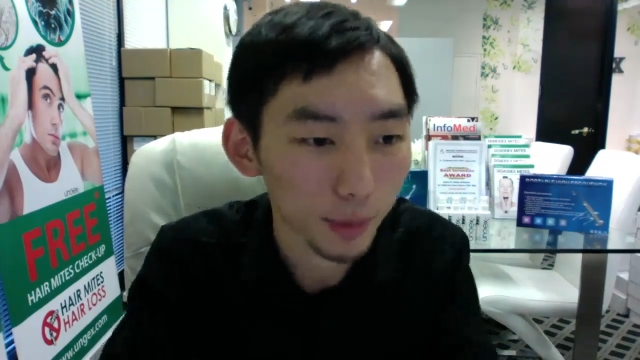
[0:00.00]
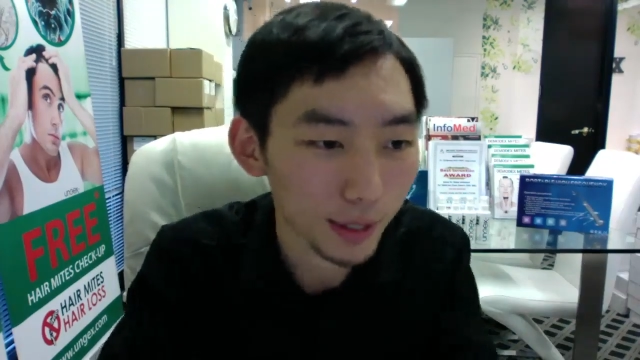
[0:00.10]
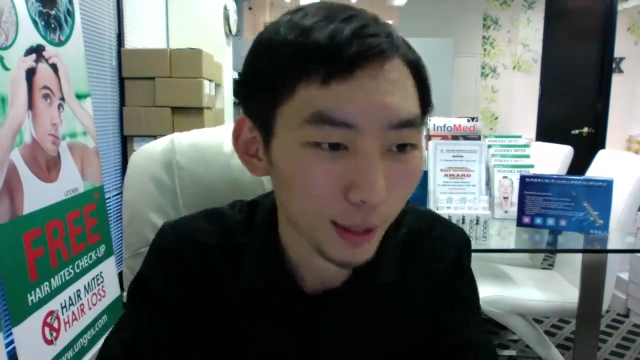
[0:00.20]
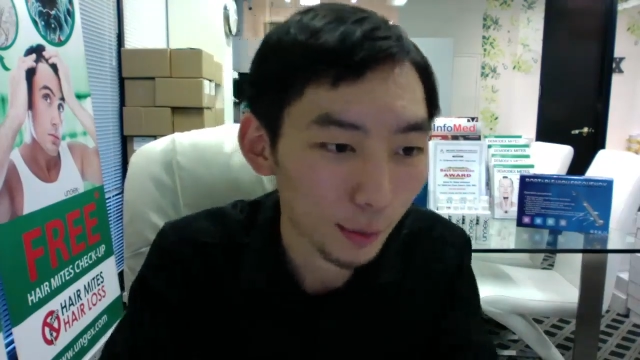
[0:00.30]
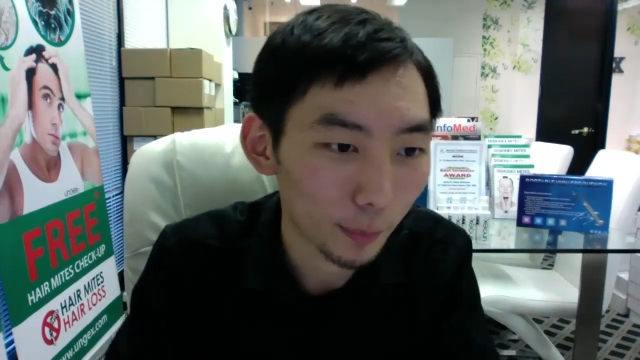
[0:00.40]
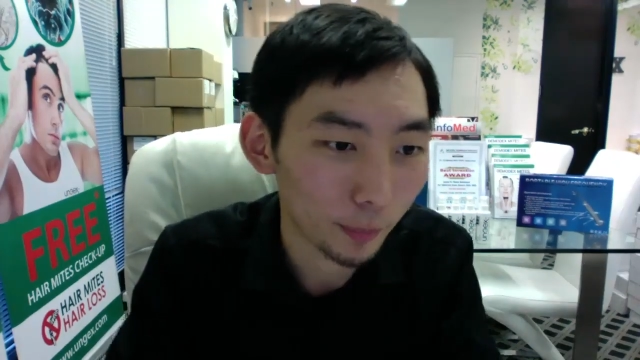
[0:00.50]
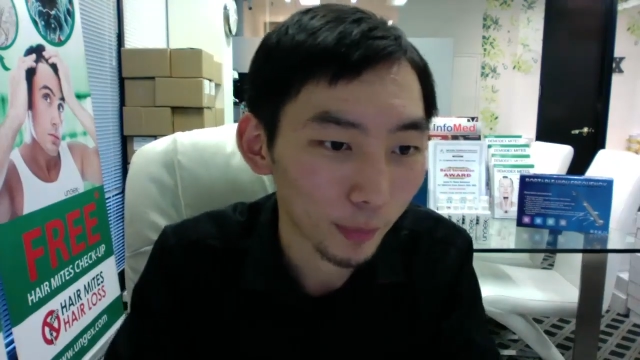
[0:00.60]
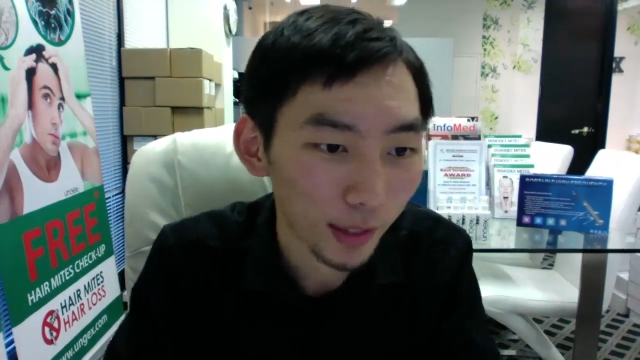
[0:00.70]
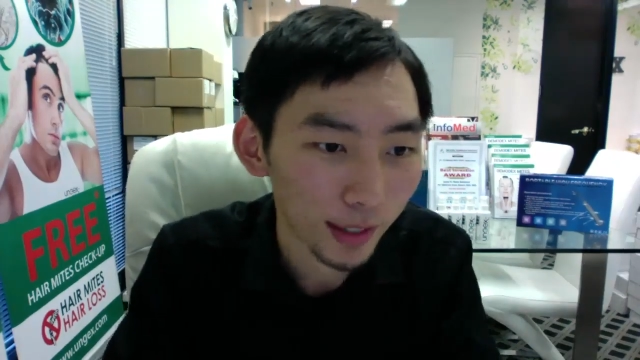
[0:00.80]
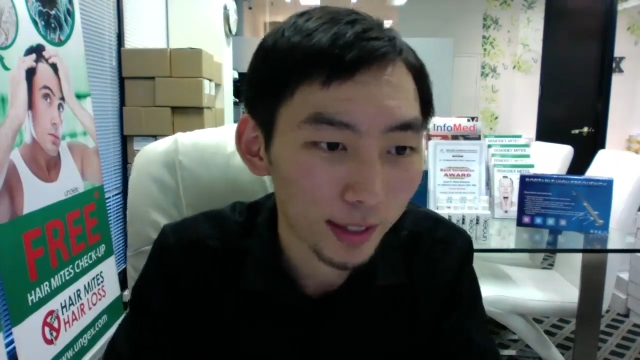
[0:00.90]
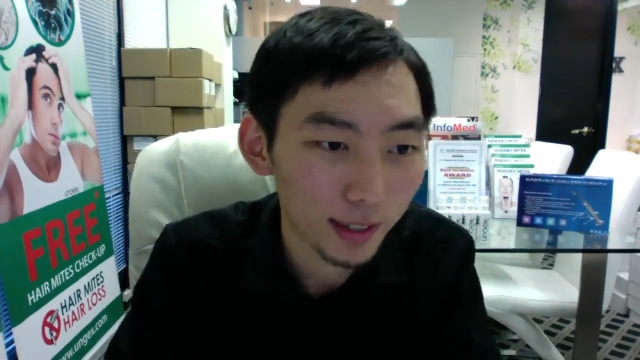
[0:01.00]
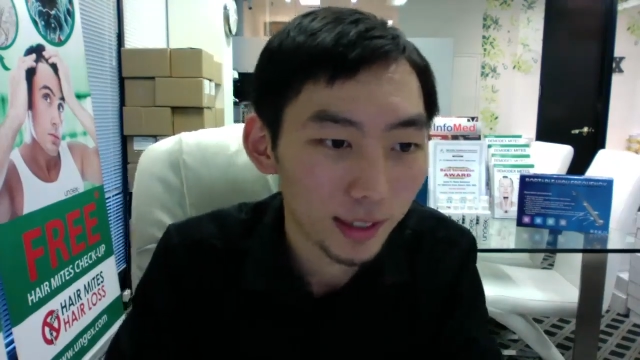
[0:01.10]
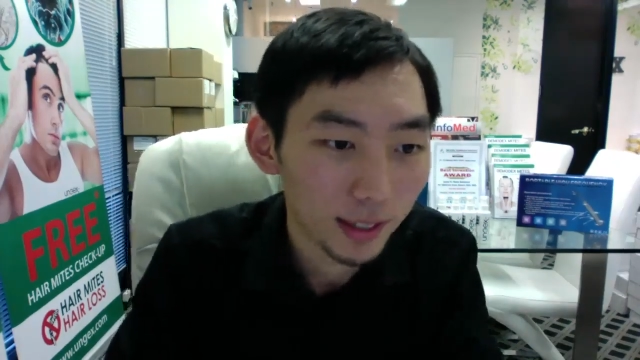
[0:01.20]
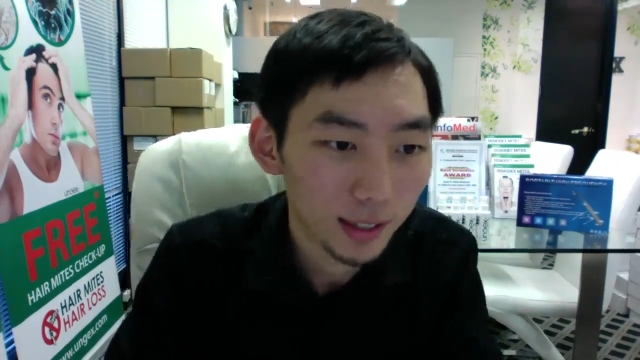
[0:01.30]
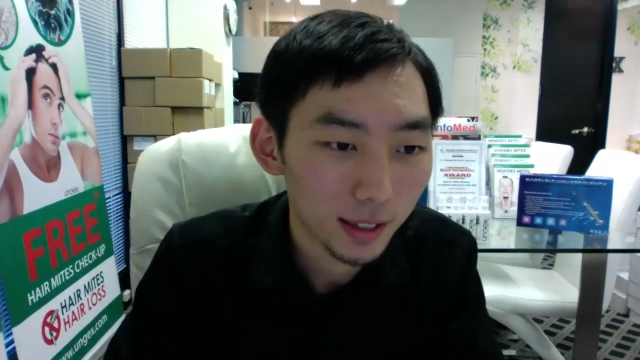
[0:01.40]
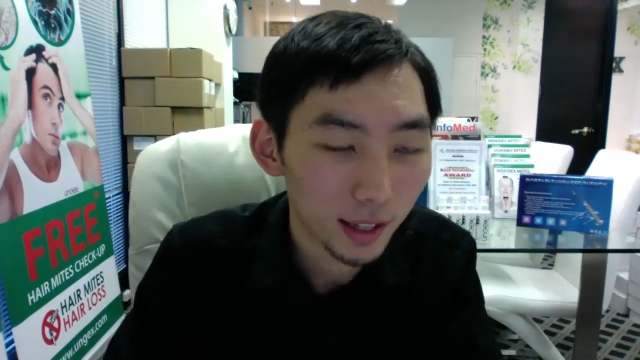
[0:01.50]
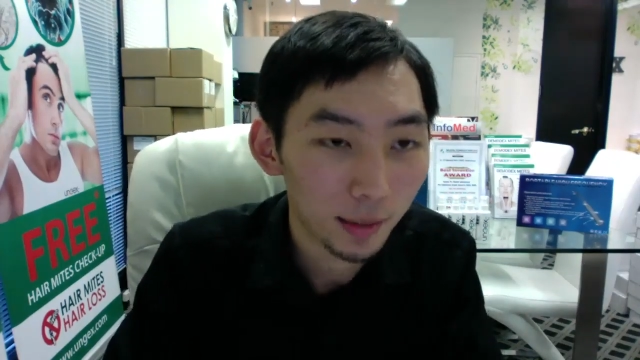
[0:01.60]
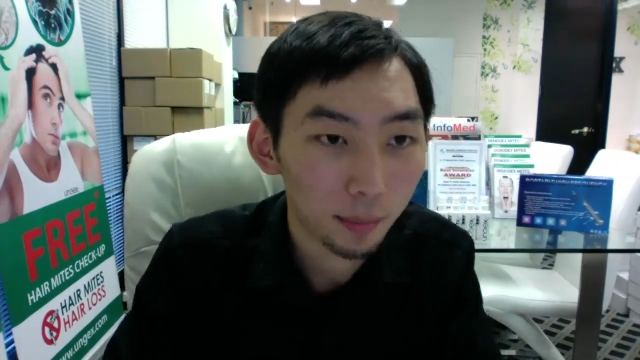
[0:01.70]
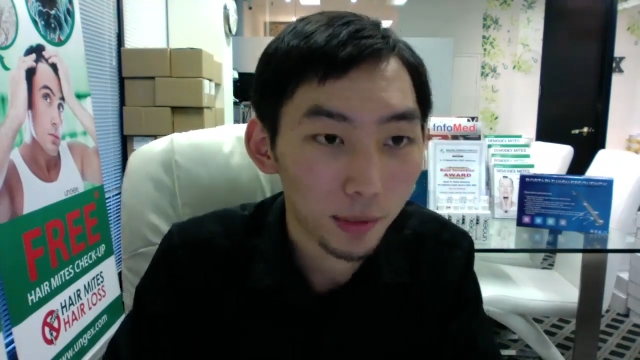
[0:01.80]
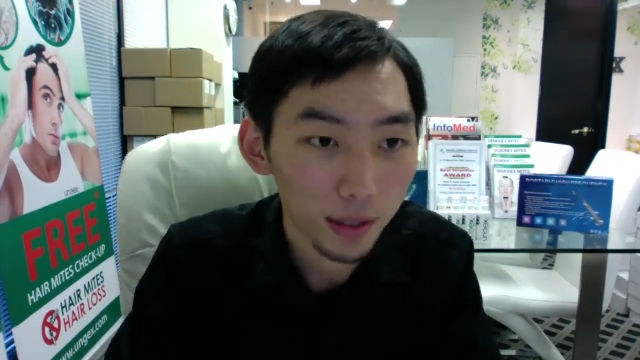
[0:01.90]
So yeah,
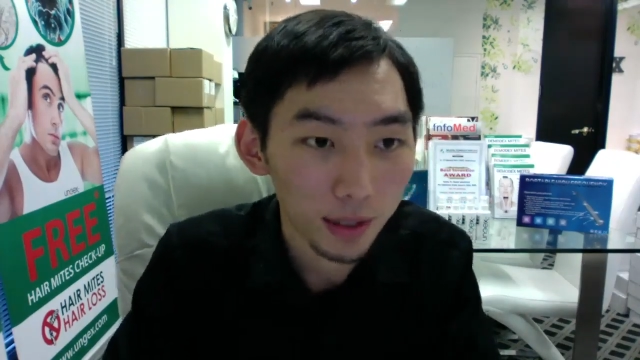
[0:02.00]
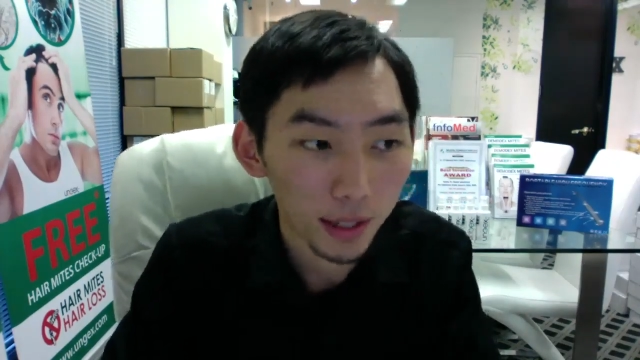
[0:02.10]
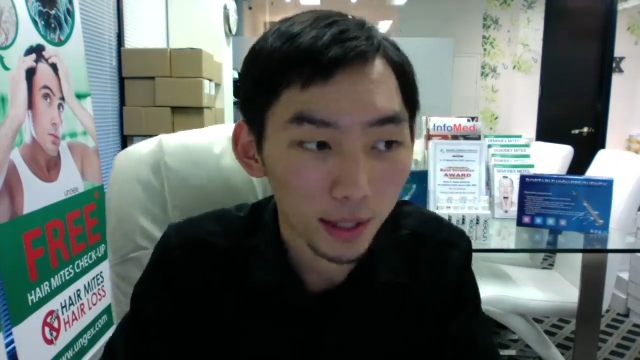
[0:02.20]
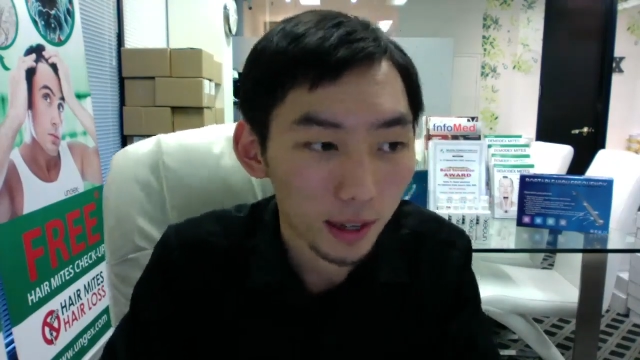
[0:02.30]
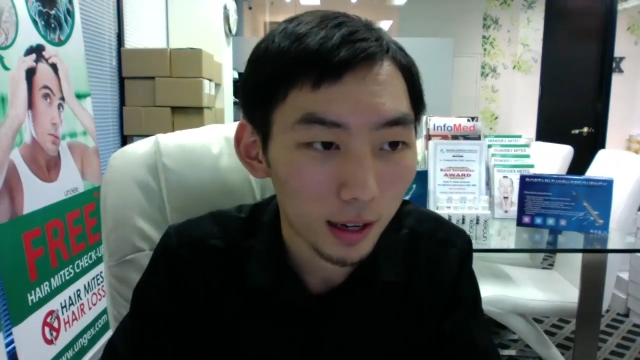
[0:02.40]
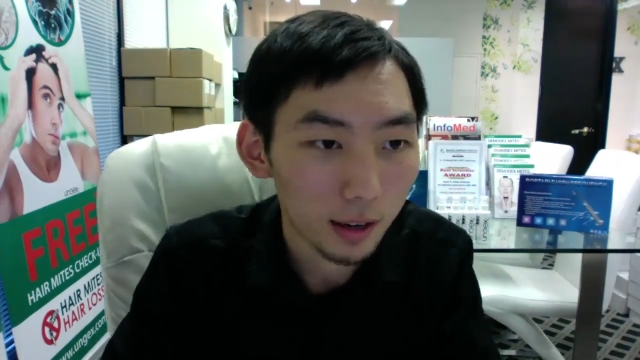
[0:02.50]
there's like